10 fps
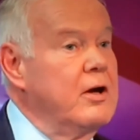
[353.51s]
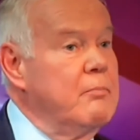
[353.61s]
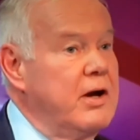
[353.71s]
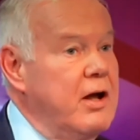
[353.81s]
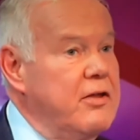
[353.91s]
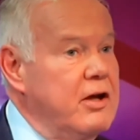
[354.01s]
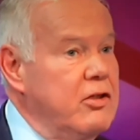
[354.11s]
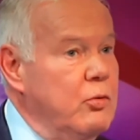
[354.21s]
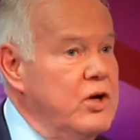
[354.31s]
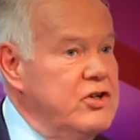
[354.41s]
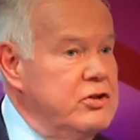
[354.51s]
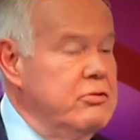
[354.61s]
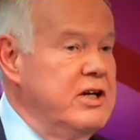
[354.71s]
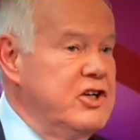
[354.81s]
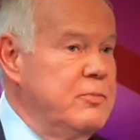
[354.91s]
But I think that we do
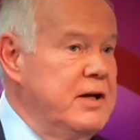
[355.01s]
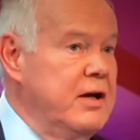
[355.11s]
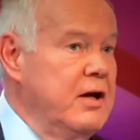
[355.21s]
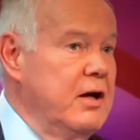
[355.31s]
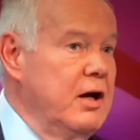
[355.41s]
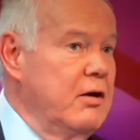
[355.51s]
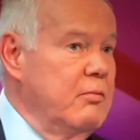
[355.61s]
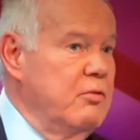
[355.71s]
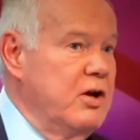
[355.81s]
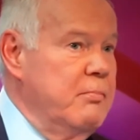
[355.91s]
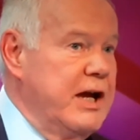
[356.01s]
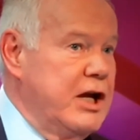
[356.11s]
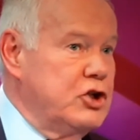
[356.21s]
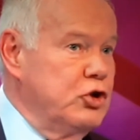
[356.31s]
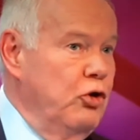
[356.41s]
need to be
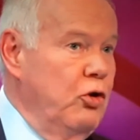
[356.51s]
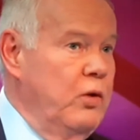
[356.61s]
making sure that